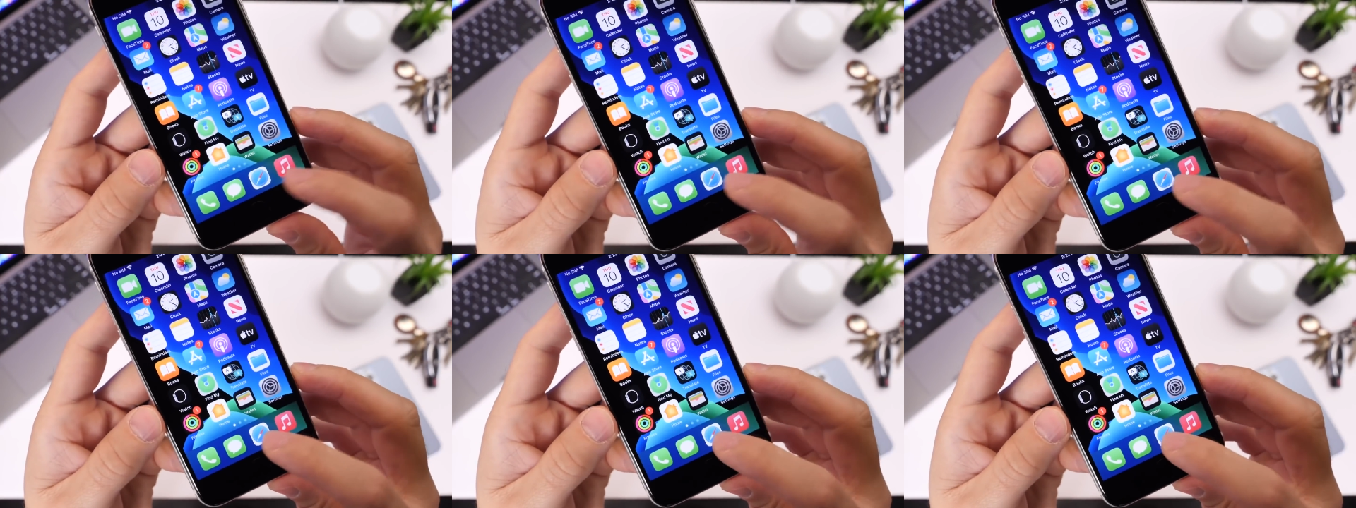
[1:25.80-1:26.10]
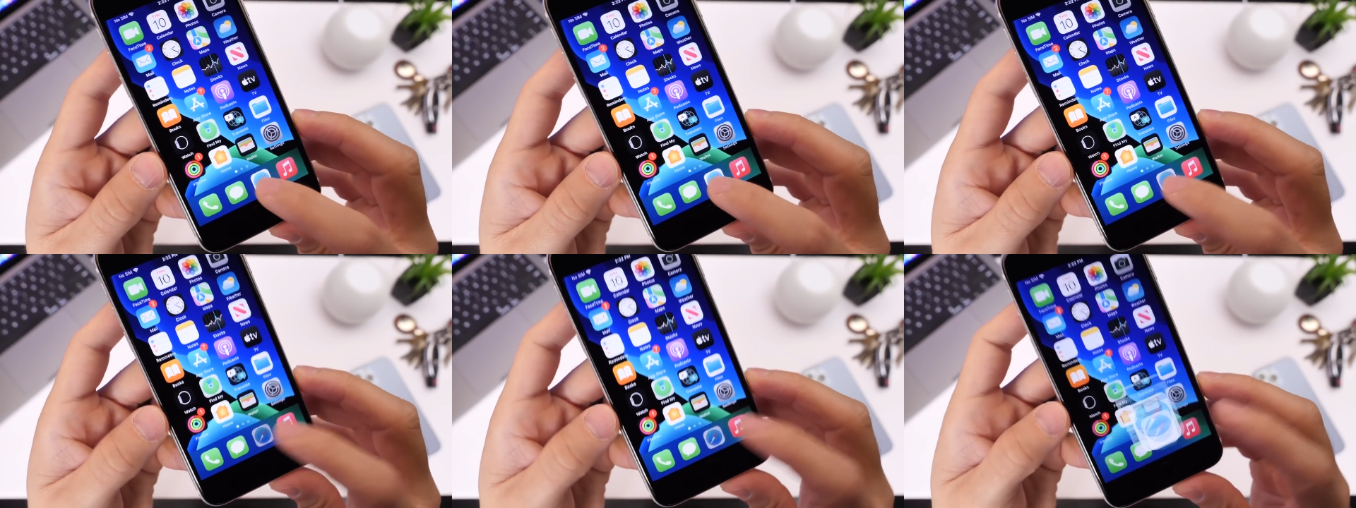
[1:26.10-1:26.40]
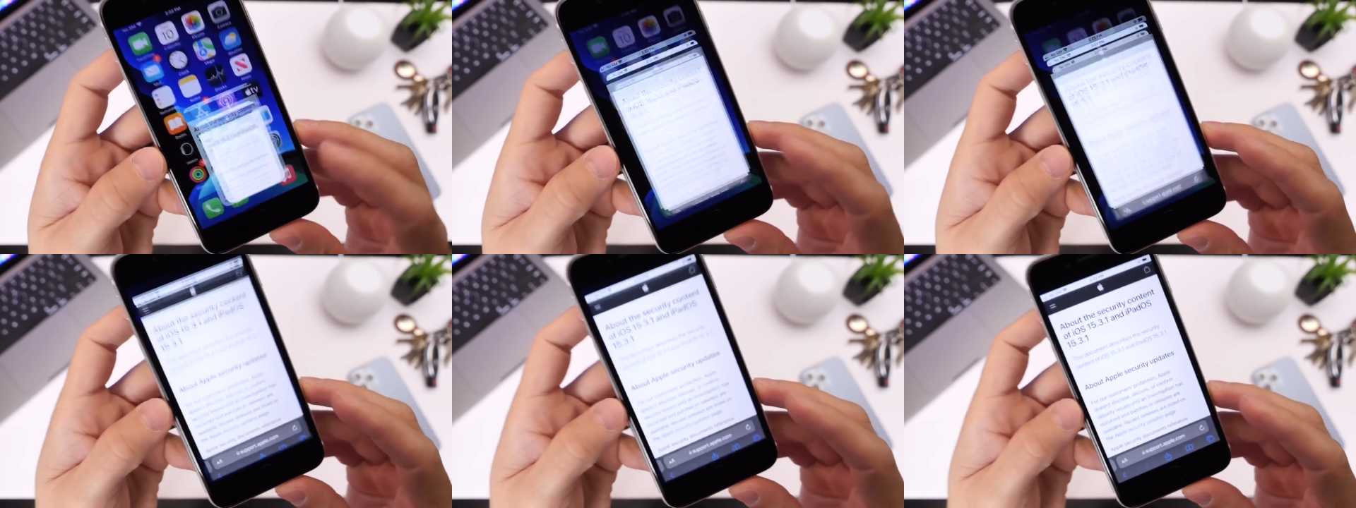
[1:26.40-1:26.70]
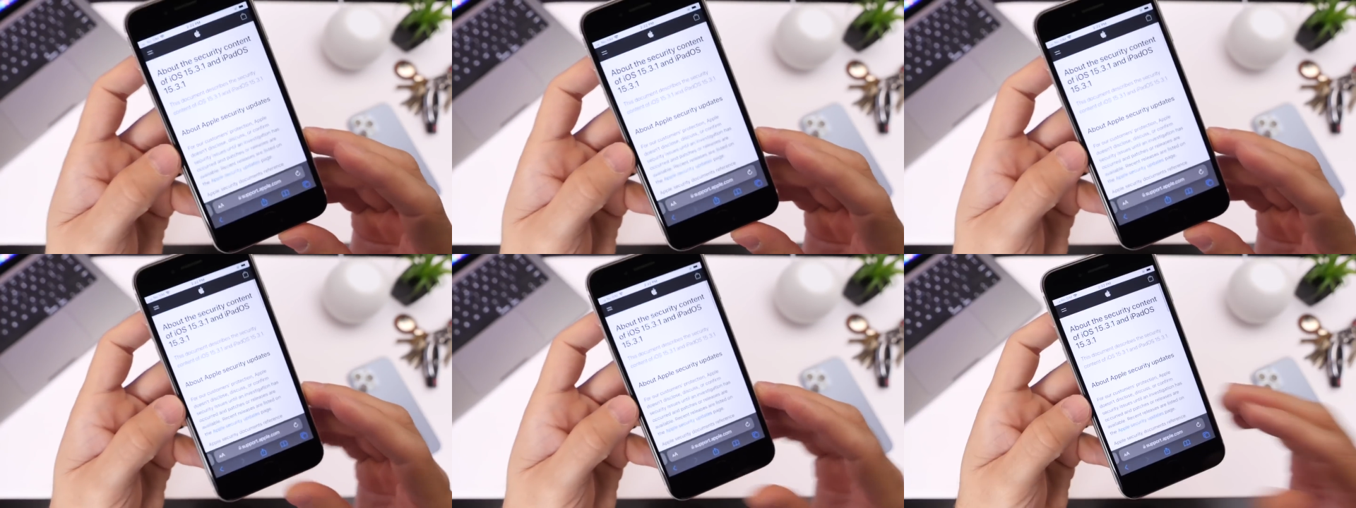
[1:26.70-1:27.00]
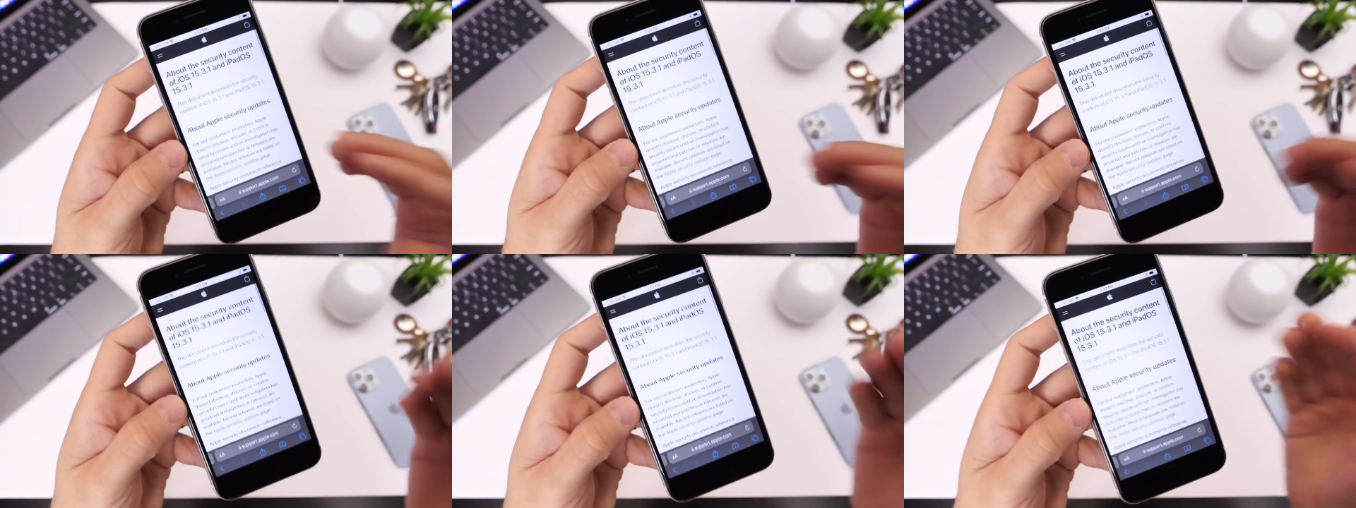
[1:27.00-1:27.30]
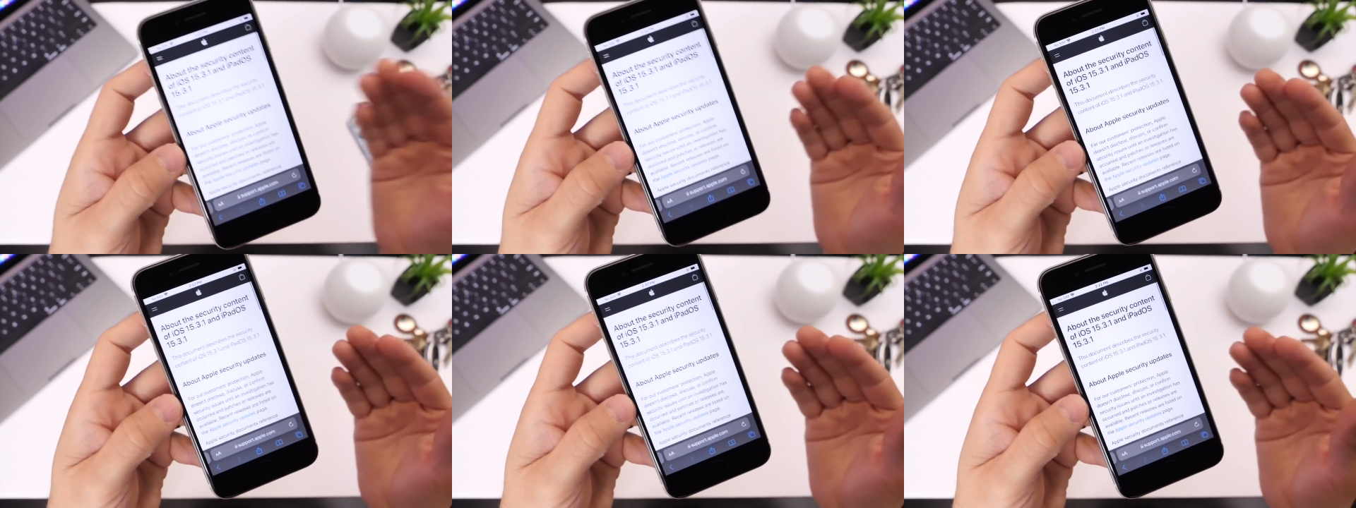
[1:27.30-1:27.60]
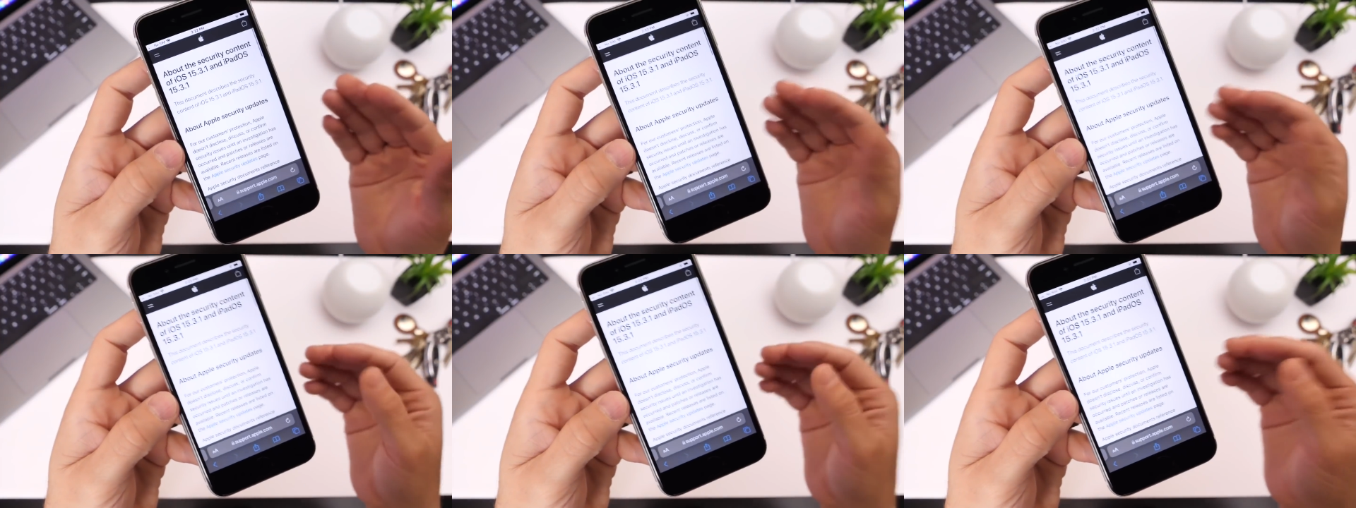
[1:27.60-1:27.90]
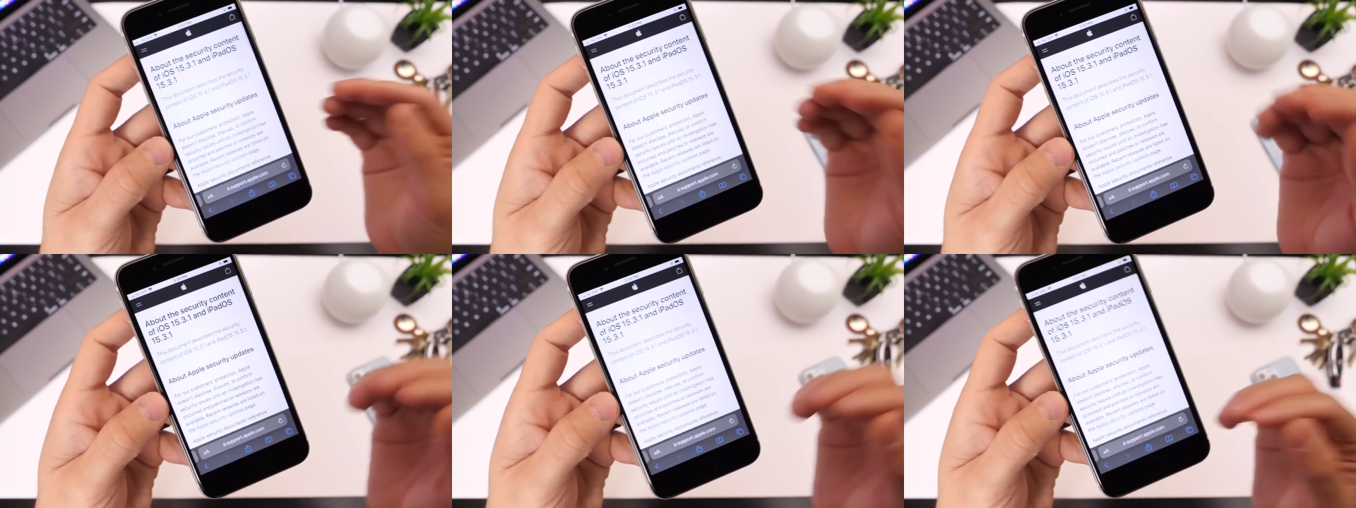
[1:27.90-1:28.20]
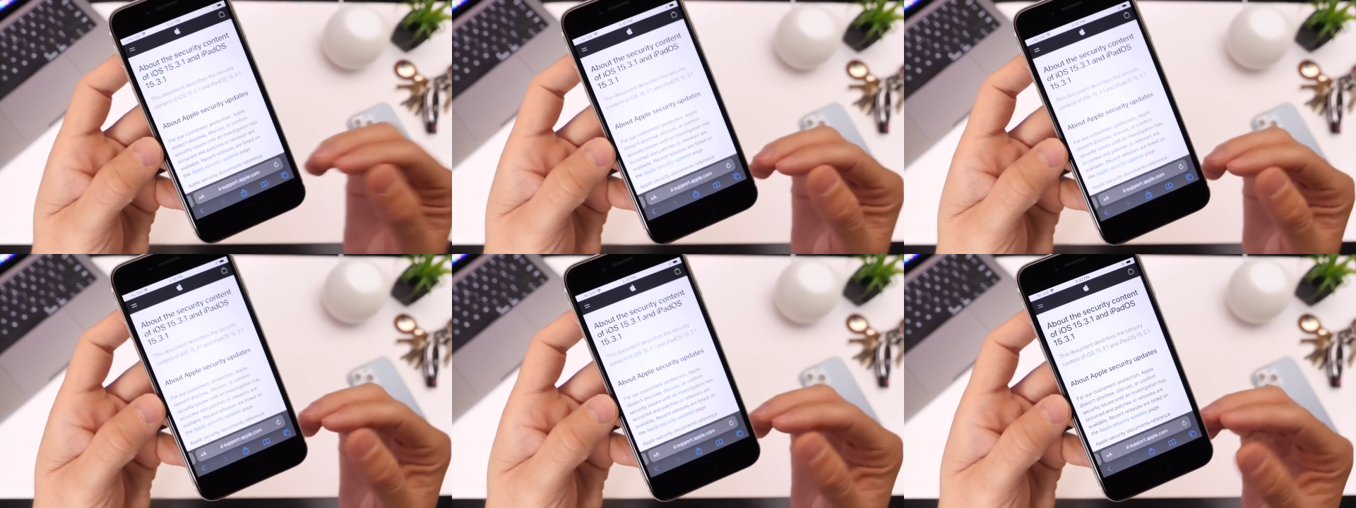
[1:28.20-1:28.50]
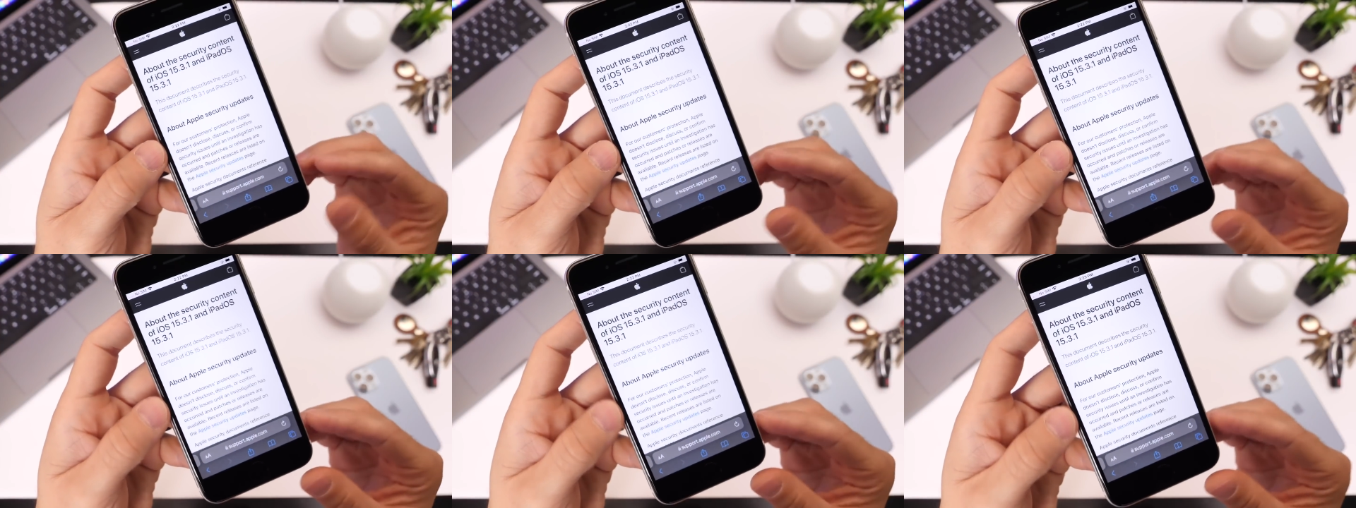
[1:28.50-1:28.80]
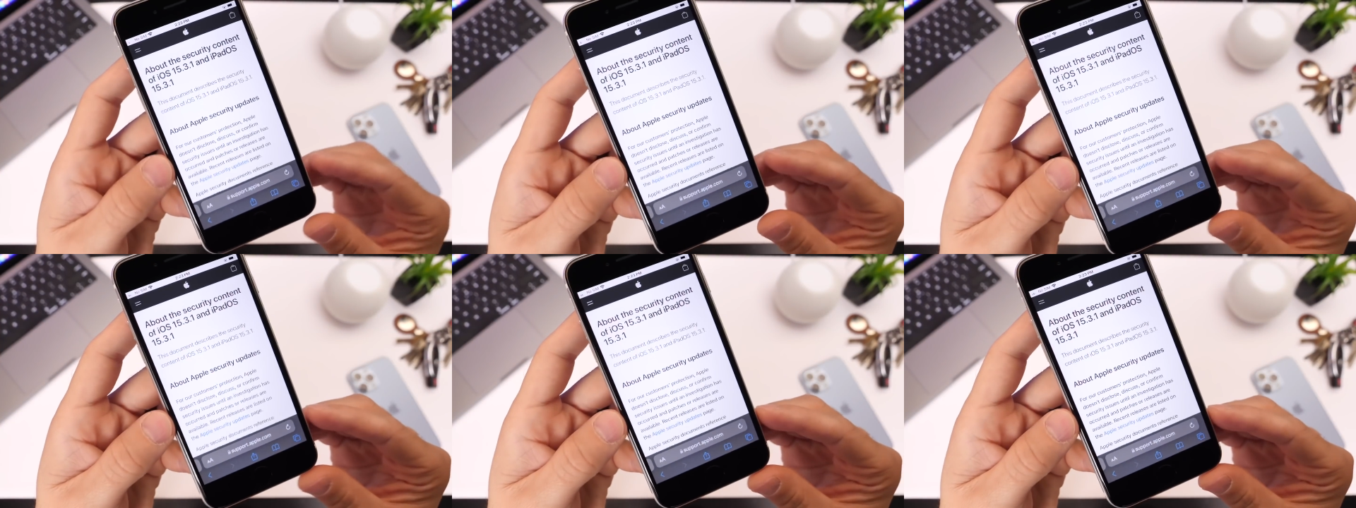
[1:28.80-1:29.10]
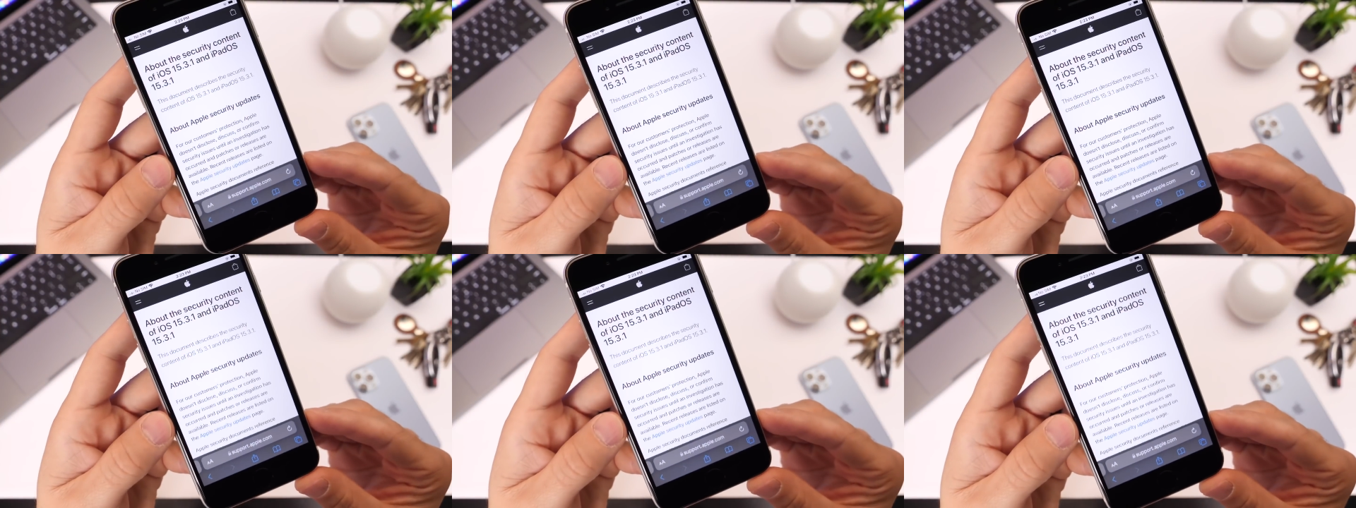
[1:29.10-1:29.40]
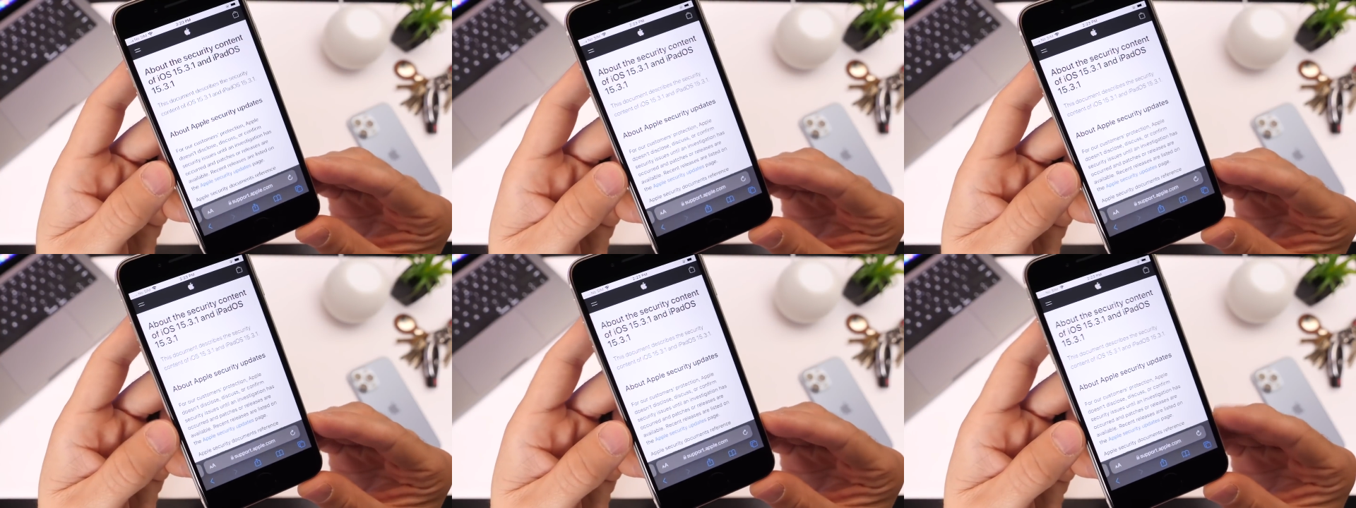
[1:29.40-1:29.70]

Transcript: [unreadable: no face in view]